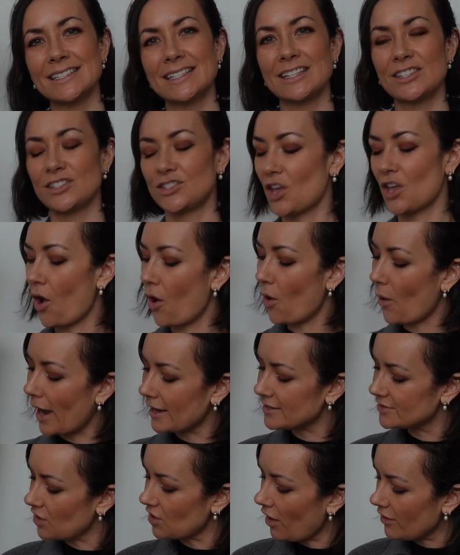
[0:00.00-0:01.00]
So
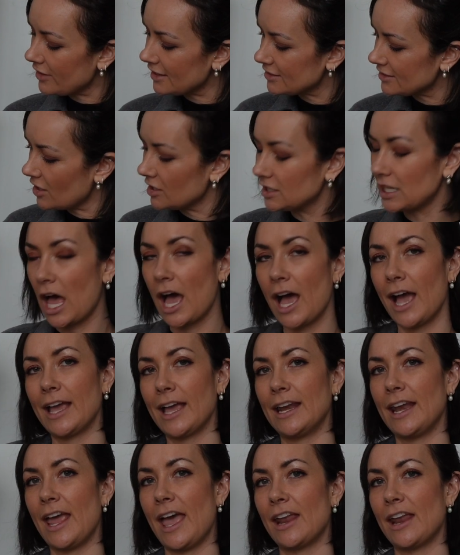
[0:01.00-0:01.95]
I saw these online